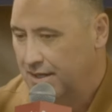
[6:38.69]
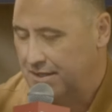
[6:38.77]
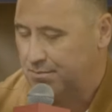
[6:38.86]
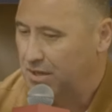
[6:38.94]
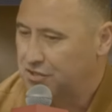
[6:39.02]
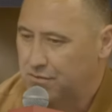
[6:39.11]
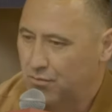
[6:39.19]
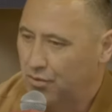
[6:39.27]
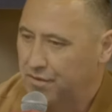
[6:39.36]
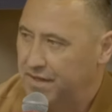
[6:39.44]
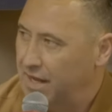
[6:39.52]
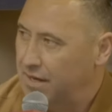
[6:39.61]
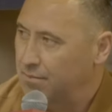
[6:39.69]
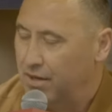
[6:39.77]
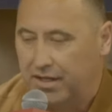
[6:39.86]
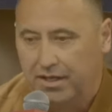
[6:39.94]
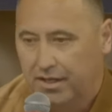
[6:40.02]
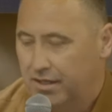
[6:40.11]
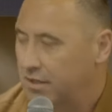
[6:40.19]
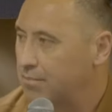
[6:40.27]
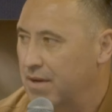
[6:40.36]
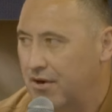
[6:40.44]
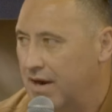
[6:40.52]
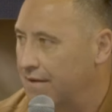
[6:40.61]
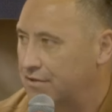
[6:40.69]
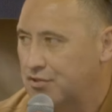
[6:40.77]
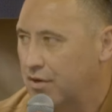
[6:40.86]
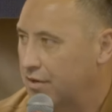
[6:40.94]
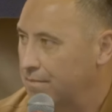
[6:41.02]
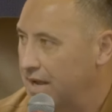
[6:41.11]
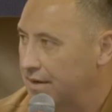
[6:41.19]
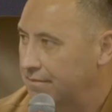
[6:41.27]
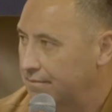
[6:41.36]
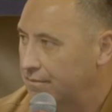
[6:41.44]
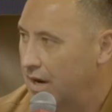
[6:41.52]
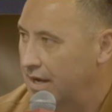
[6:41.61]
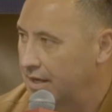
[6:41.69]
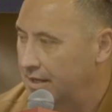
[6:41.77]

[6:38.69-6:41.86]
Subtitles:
as much or more than anybody, you better have a trigger man, right?